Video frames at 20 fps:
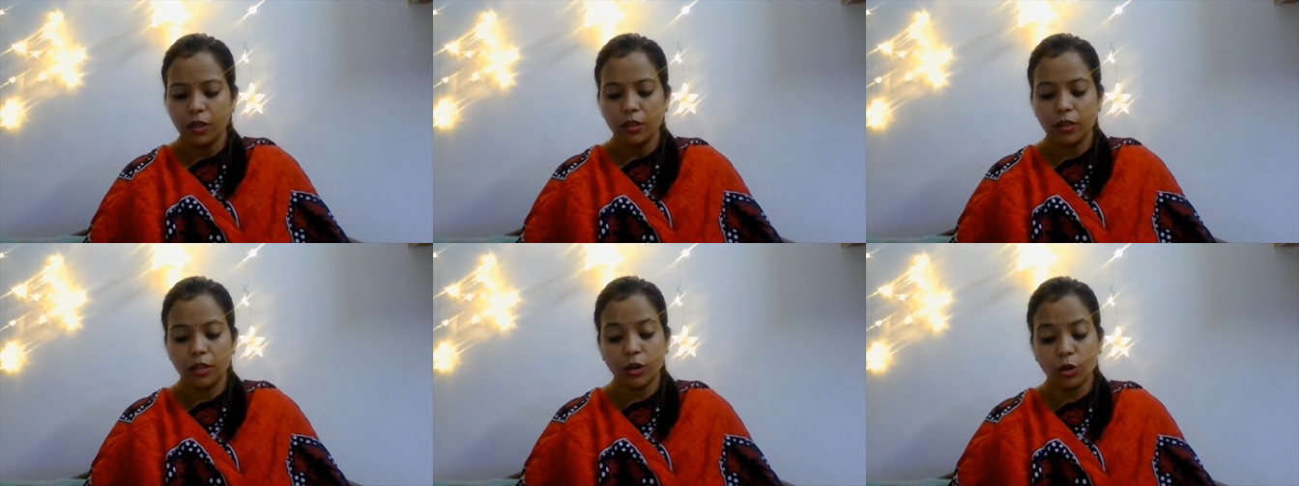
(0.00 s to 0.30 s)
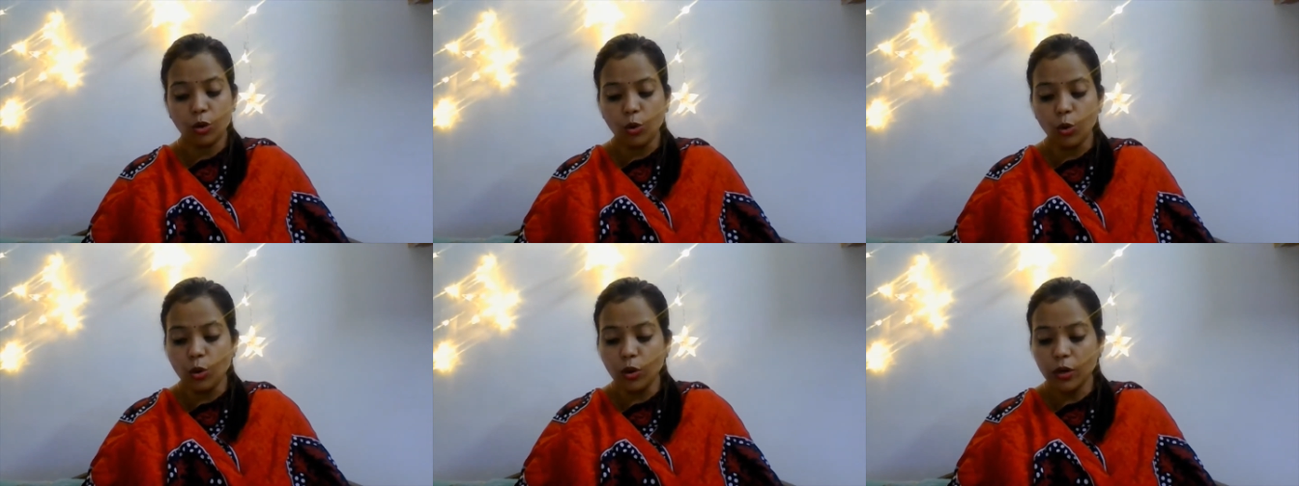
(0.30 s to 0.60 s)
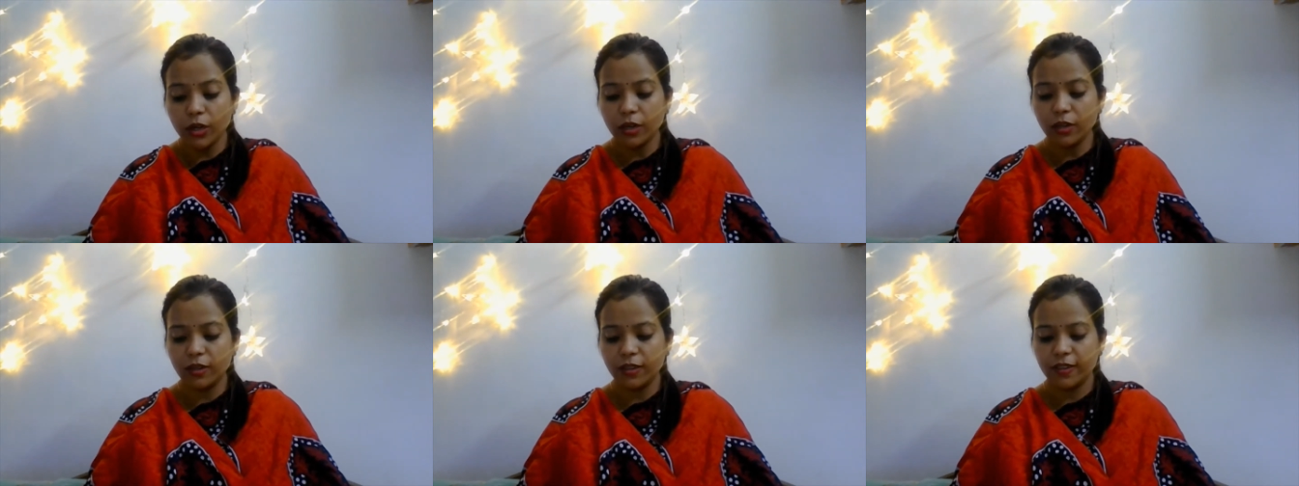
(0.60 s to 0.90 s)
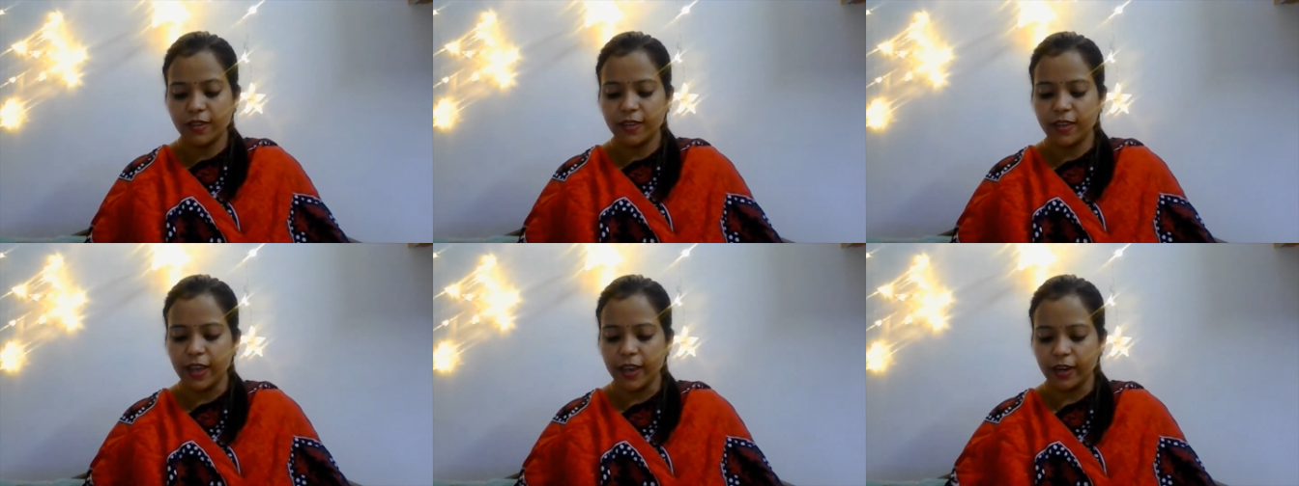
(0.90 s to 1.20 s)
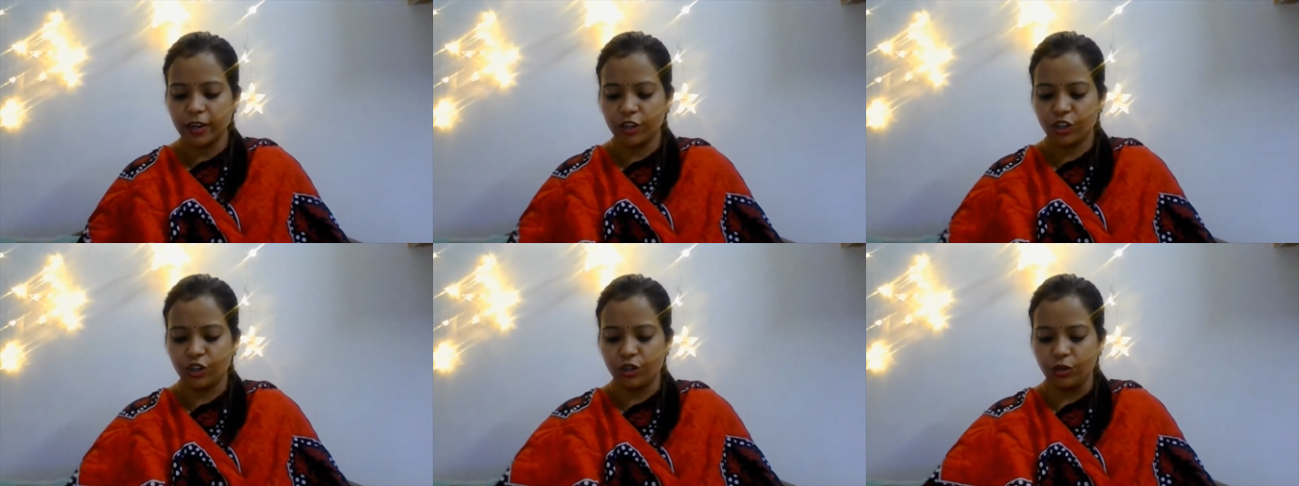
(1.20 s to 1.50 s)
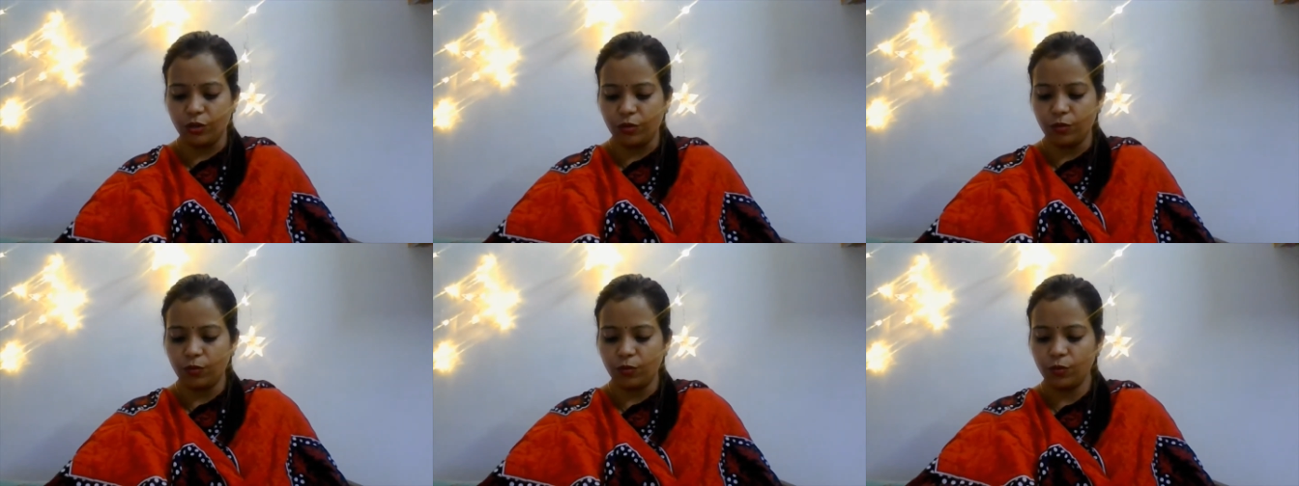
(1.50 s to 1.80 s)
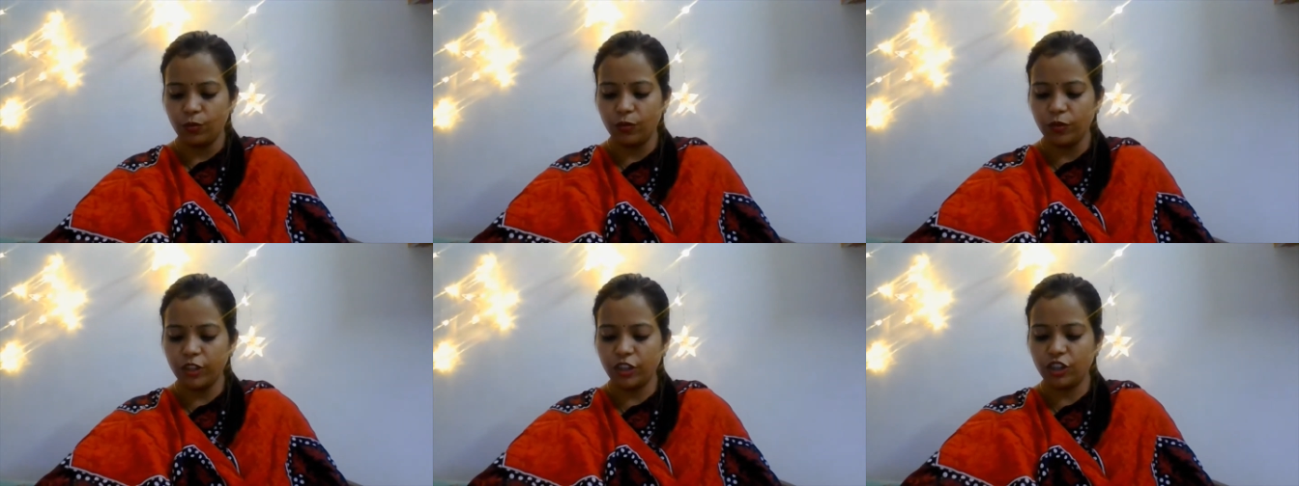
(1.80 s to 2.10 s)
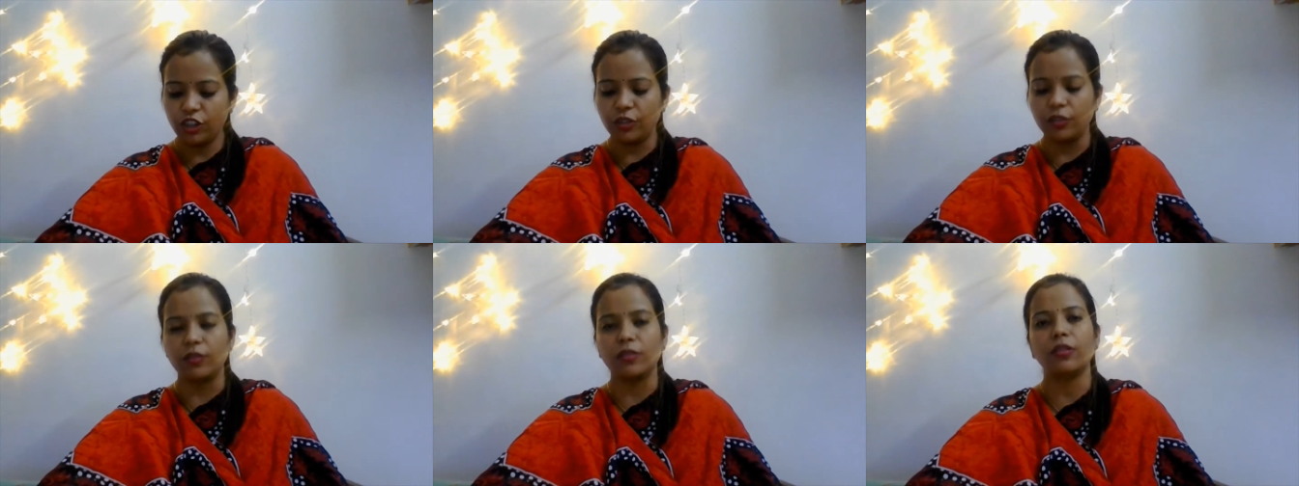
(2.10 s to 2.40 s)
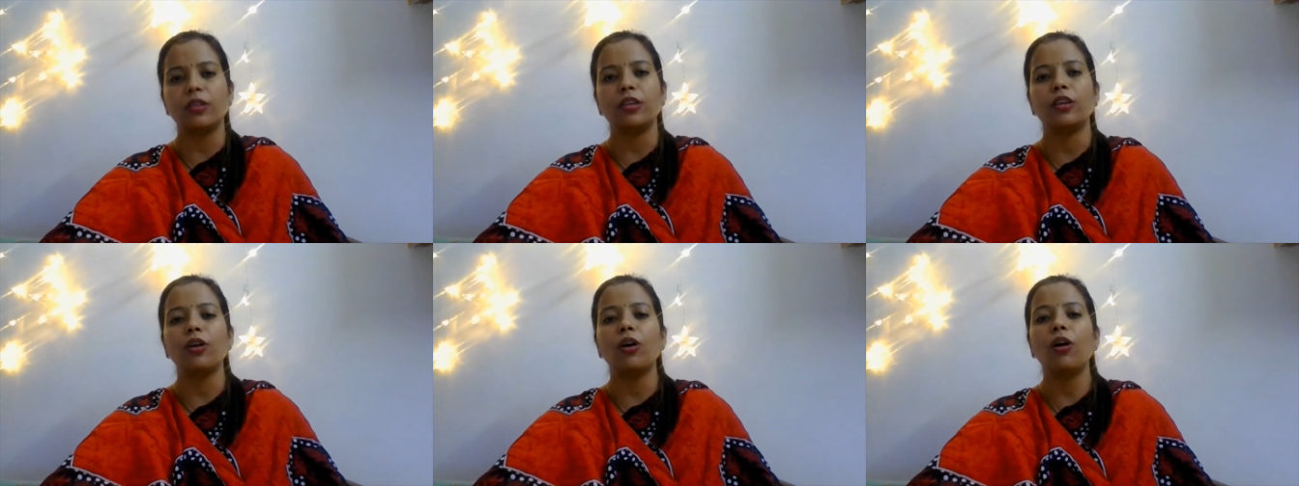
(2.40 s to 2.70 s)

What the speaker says: The quoted section, which is the